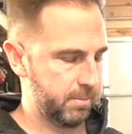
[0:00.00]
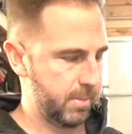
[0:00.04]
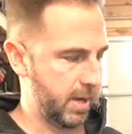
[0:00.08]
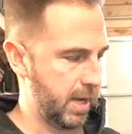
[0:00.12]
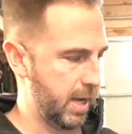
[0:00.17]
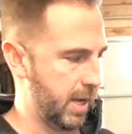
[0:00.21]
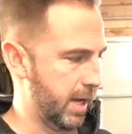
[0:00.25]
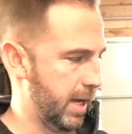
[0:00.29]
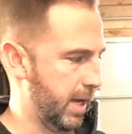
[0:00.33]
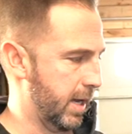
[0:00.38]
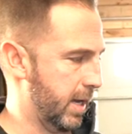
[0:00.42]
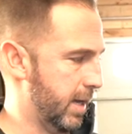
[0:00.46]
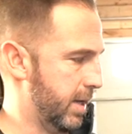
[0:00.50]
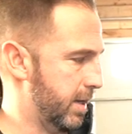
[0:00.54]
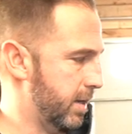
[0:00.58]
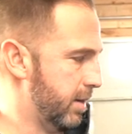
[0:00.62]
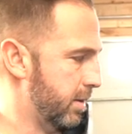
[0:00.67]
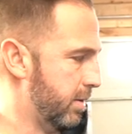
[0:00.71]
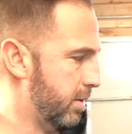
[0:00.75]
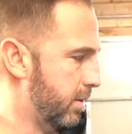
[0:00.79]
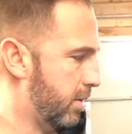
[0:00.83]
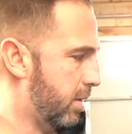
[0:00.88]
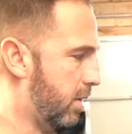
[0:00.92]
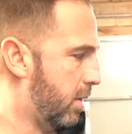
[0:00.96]
And
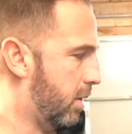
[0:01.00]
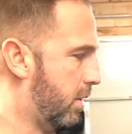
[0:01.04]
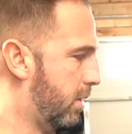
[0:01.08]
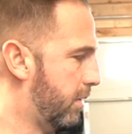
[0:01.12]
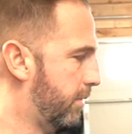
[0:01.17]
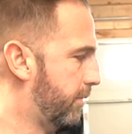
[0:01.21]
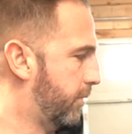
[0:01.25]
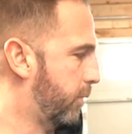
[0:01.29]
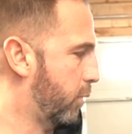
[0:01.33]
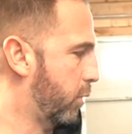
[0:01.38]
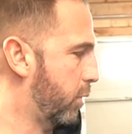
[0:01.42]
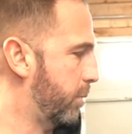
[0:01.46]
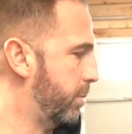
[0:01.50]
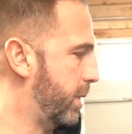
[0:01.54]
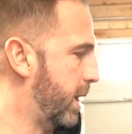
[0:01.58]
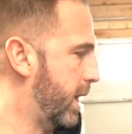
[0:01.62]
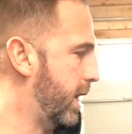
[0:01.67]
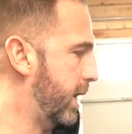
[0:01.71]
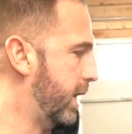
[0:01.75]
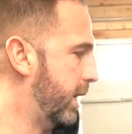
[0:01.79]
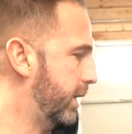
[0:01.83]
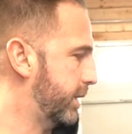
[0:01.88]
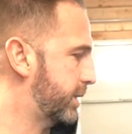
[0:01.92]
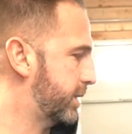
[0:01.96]
all four
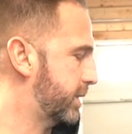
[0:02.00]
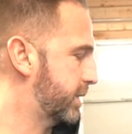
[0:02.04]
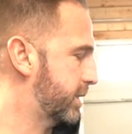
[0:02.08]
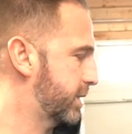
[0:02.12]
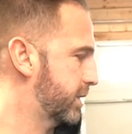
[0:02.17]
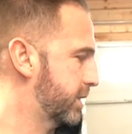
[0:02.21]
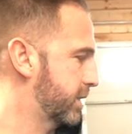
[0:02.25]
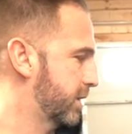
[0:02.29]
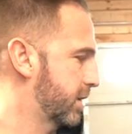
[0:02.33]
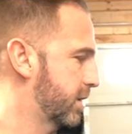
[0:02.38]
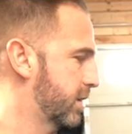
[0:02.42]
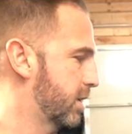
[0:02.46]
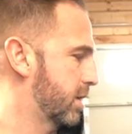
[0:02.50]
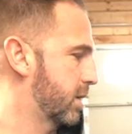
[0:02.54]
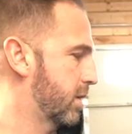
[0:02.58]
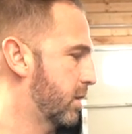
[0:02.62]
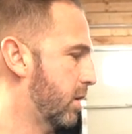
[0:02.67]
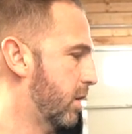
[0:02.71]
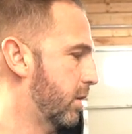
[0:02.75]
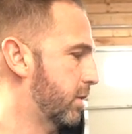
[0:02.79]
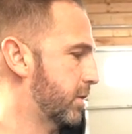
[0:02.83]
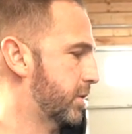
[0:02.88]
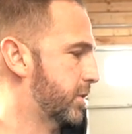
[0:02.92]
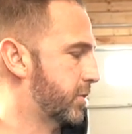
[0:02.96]
baits
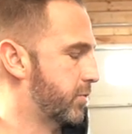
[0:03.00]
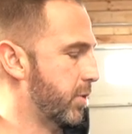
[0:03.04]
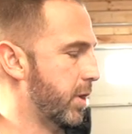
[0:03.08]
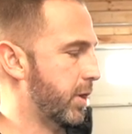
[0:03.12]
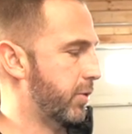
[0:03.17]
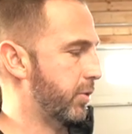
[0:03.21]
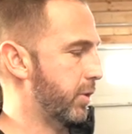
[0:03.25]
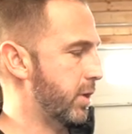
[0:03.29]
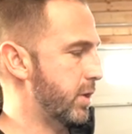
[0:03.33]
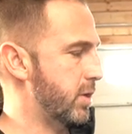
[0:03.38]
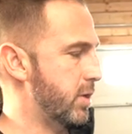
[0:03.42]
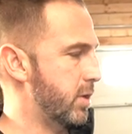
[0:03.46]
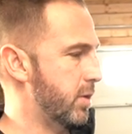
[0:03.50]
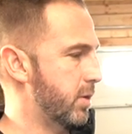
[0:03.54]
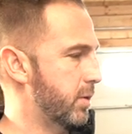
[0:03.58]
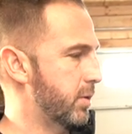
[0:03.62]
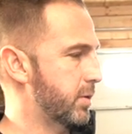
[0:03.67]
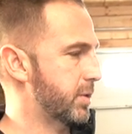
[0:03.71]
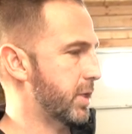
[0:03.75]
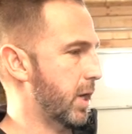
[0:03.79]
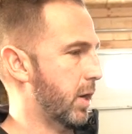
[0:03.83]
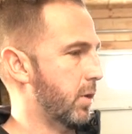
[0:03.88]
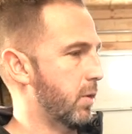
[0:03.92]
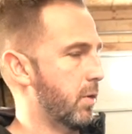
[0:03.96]
are strictly
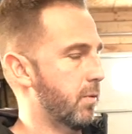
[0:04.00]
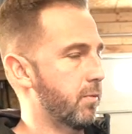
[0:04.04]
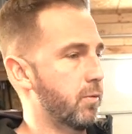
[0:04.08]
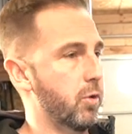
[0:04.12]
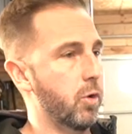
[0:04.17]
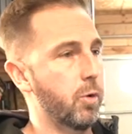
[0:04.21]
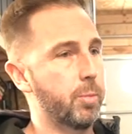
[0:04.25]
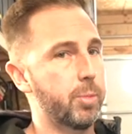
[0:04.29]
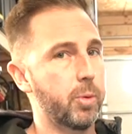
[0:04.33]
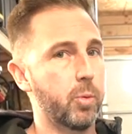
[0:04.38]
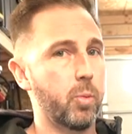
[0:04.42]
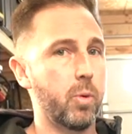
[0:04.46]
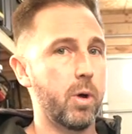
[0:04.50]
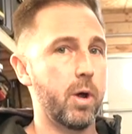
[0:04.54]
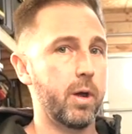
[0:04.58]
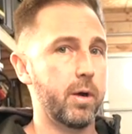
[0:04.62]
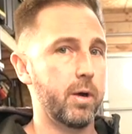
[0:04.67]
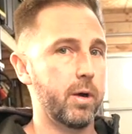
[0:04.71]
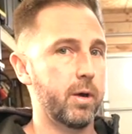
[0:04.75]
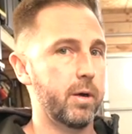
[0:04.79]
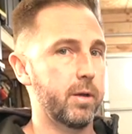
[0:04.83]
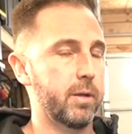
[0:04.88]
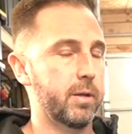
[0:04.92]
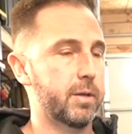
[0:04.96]
used out over open
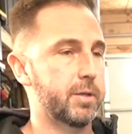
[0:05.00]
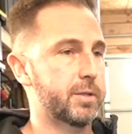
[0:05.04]
water.